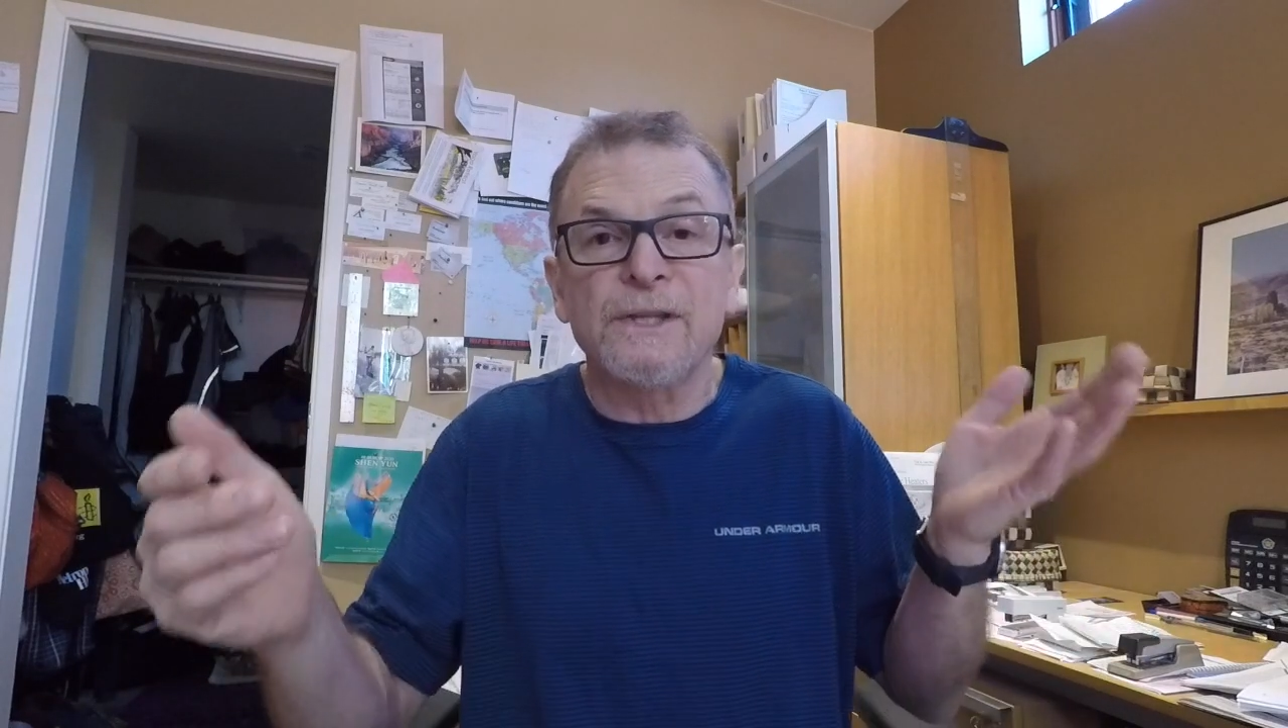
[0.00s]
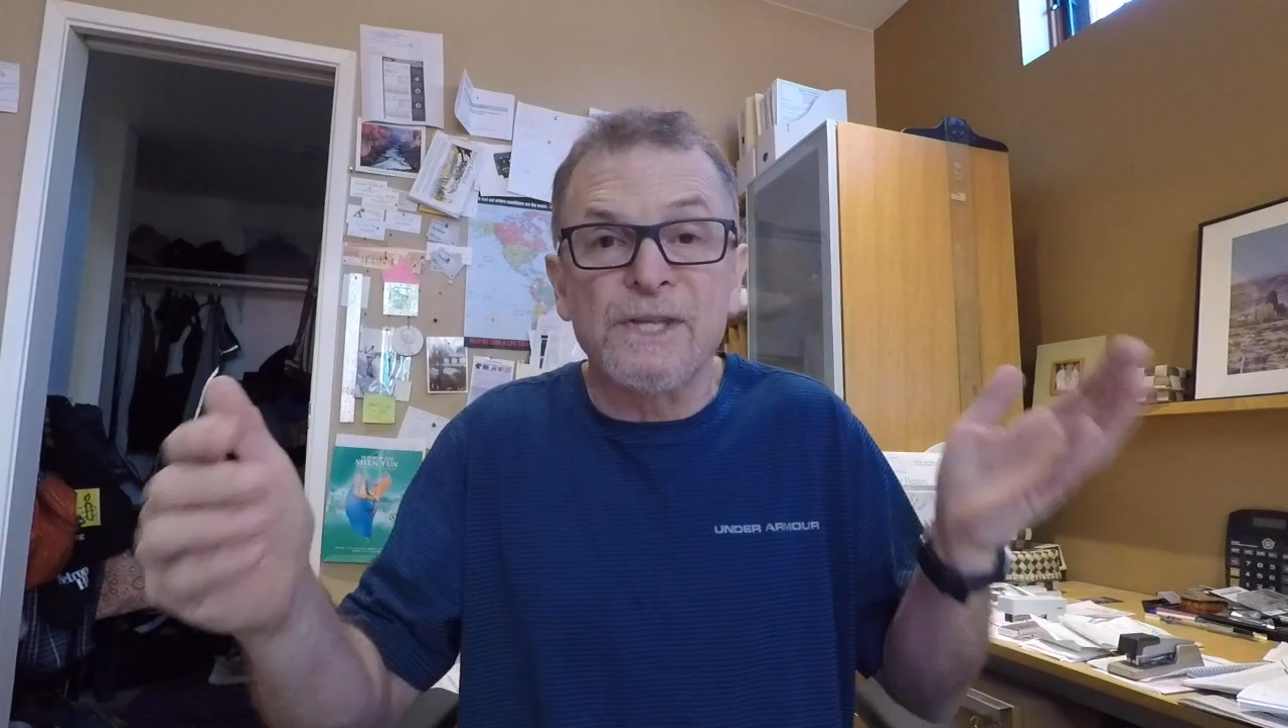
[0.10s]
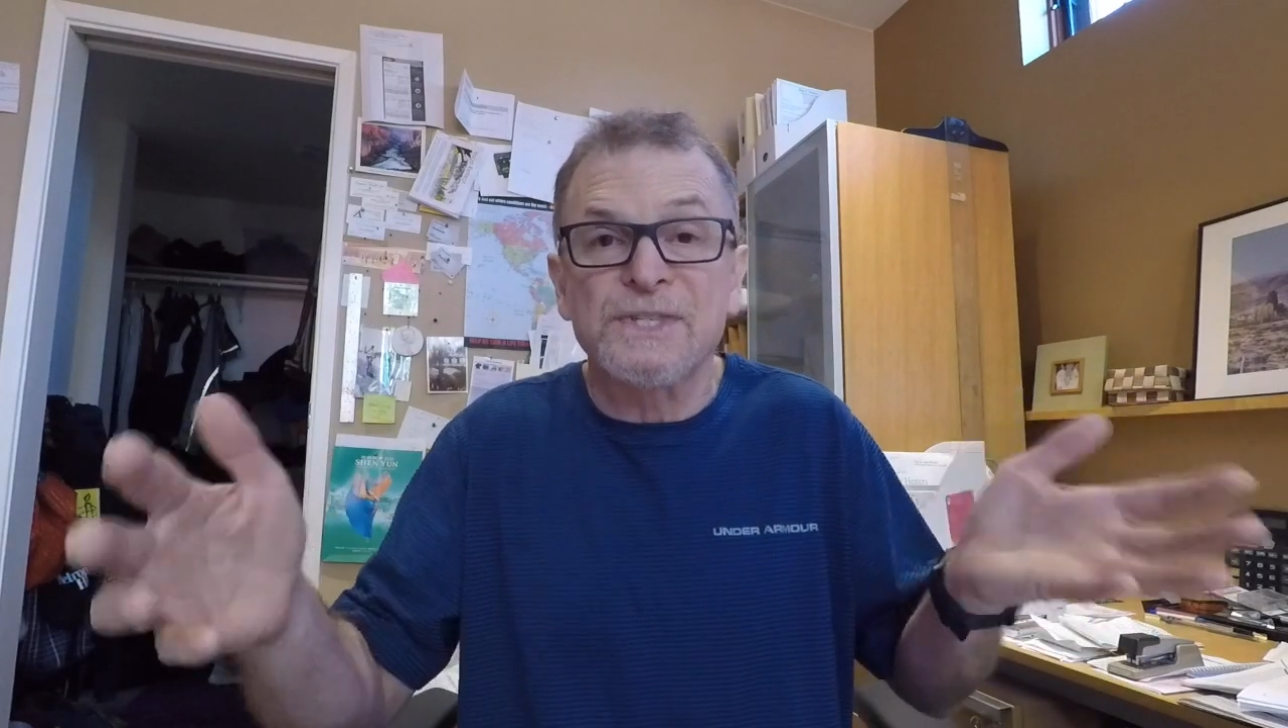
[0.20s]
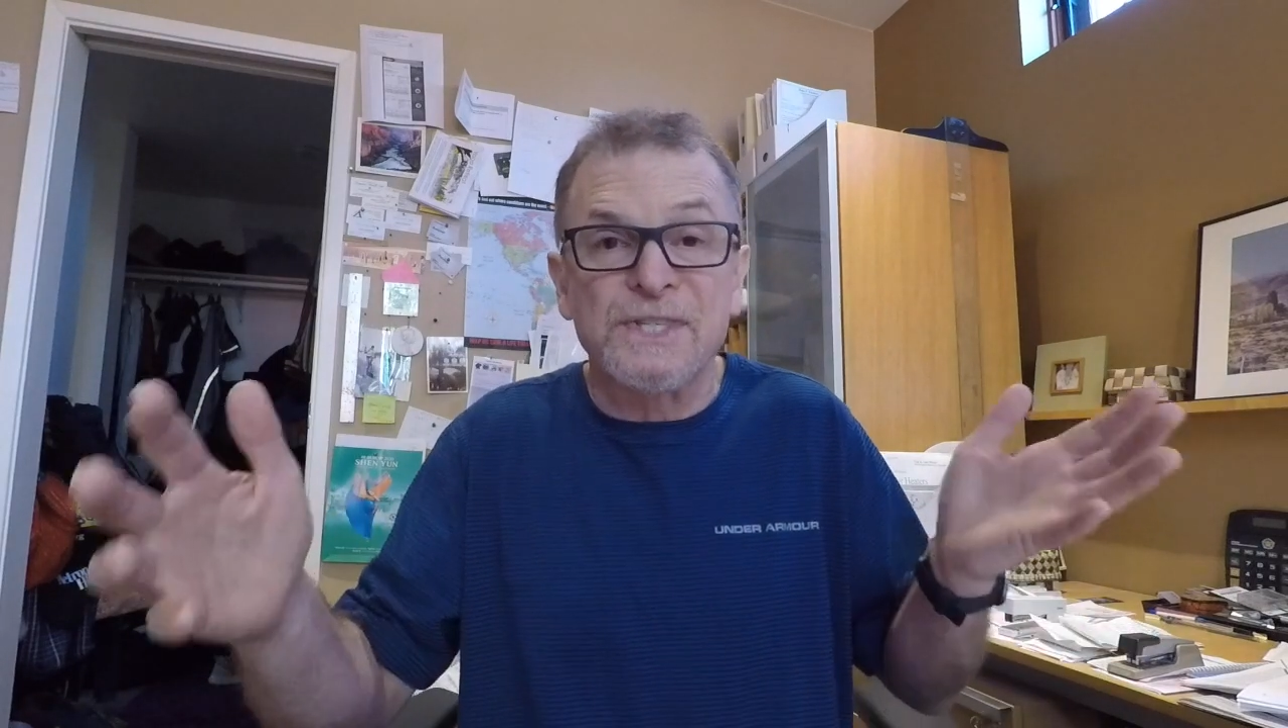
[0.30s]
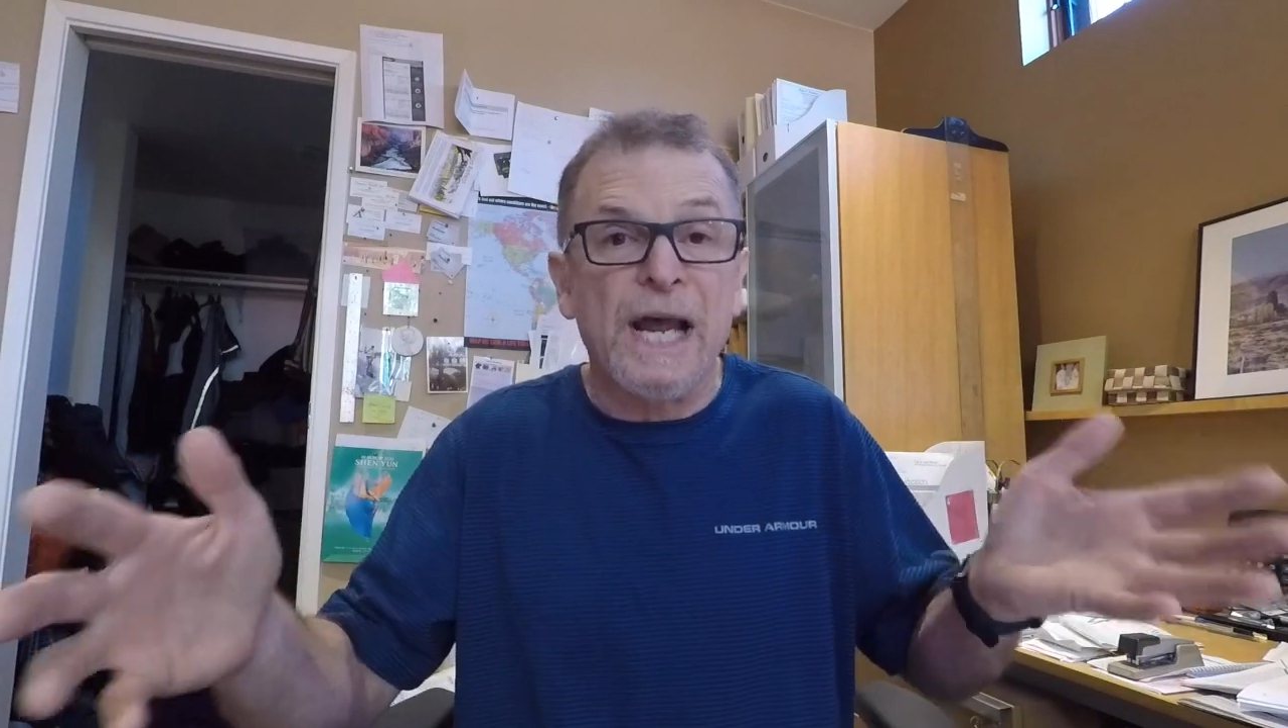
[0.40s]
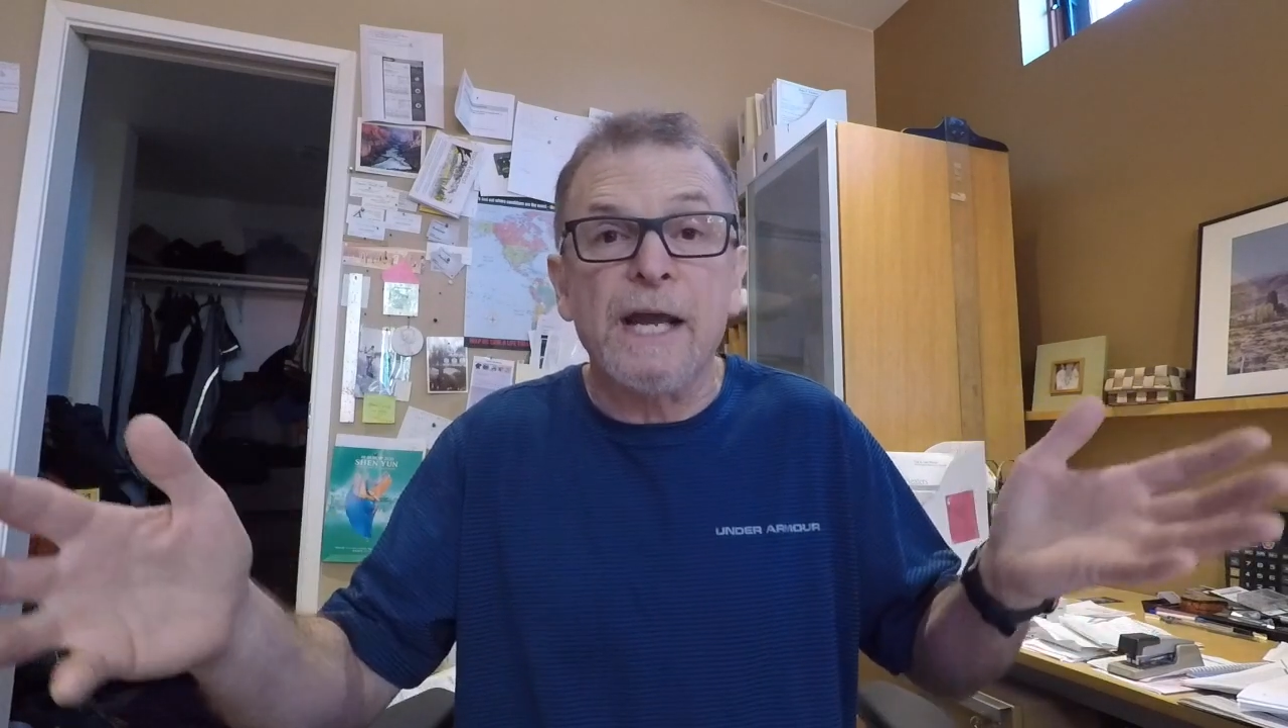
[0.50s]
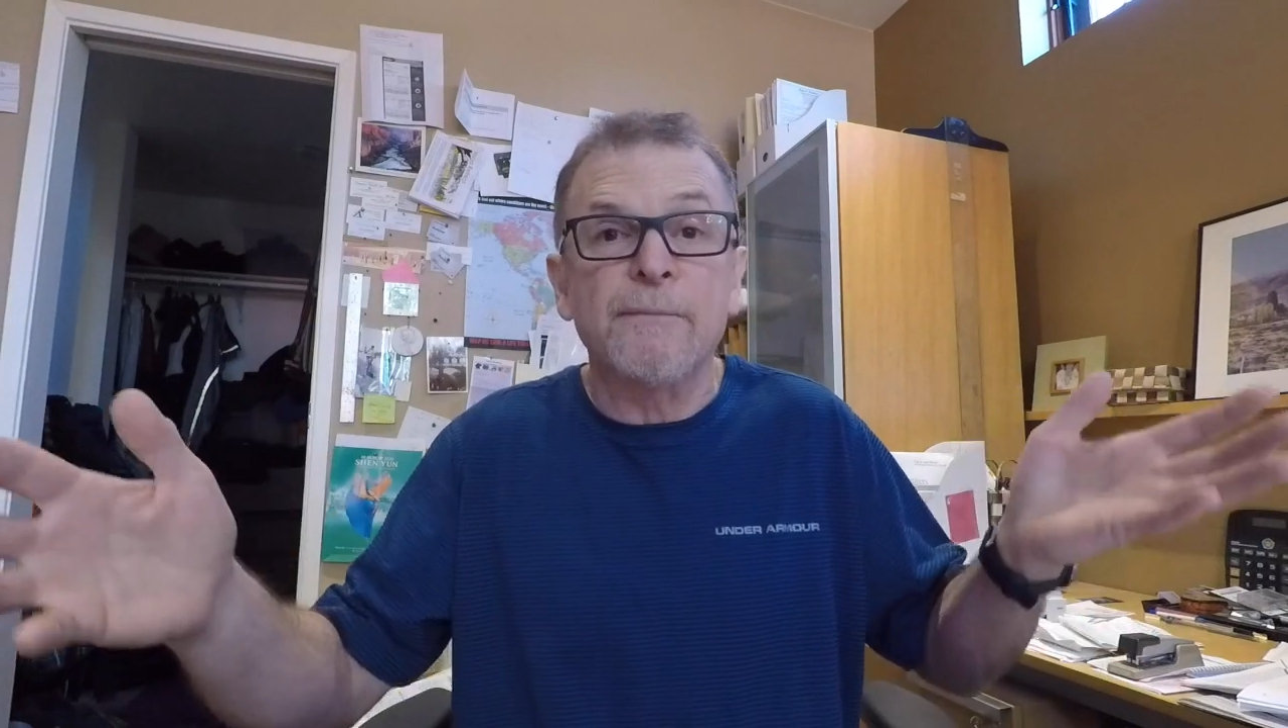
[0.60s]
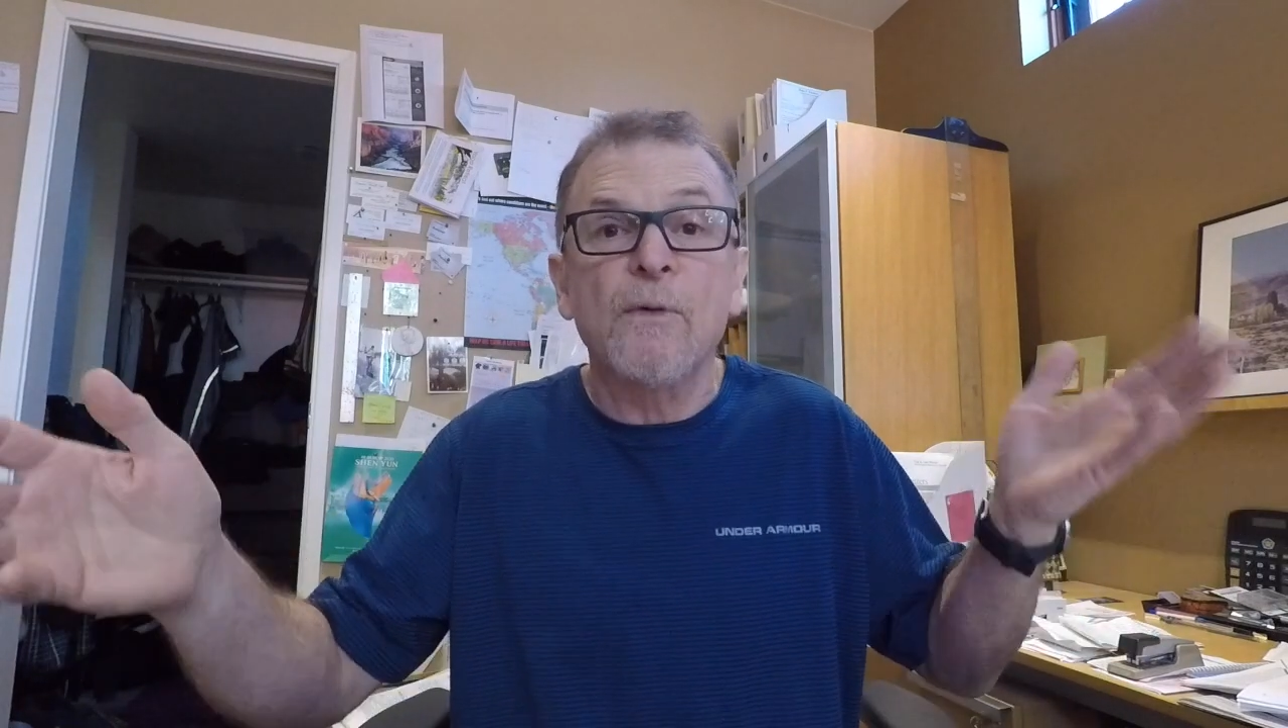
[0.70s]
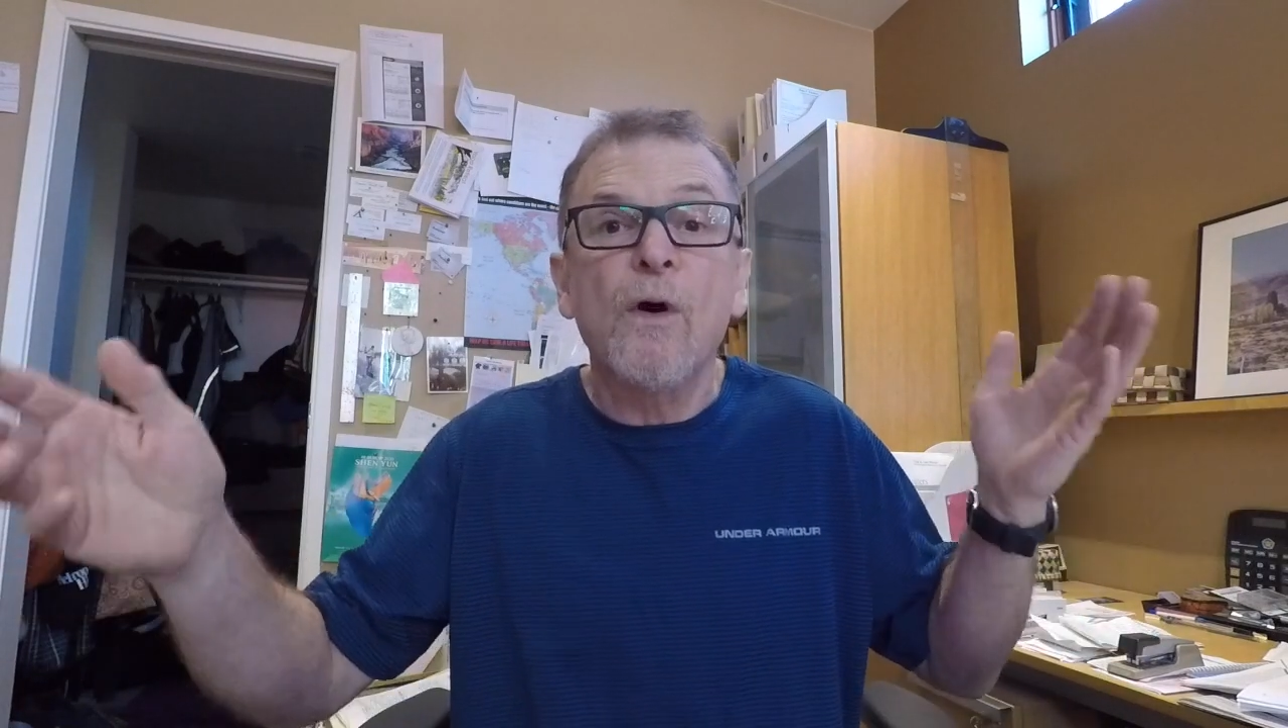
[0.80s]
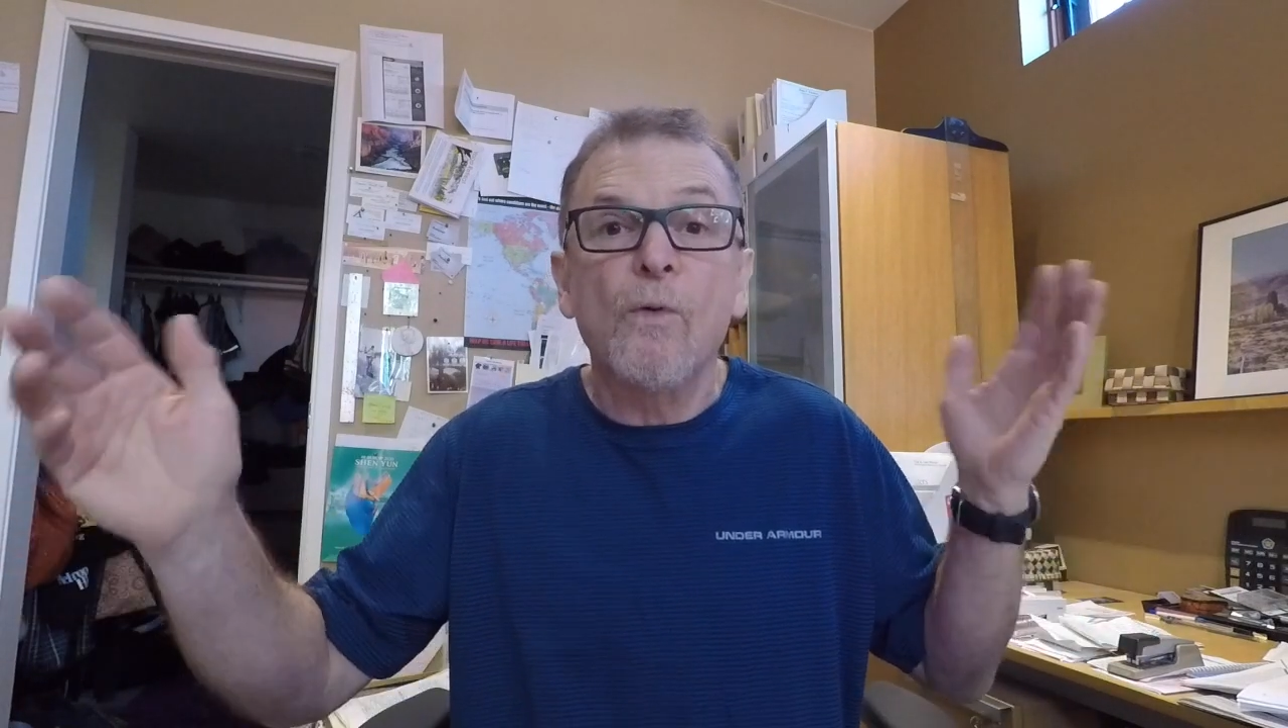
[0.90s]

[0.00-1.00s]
the same